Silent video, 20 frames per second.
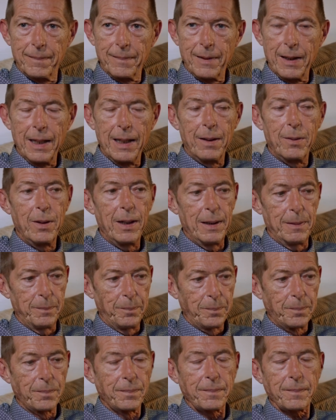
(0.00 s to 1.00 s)
and
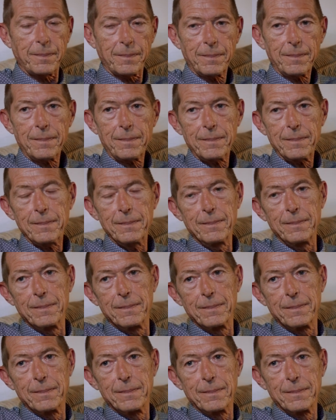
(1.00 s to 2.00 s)
another third from
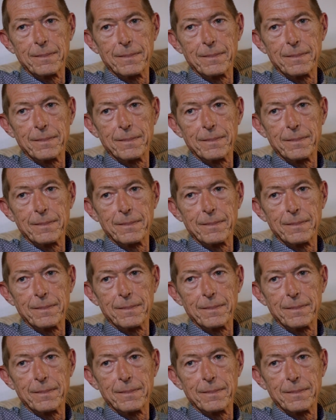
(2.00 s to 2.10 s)
Kosovo,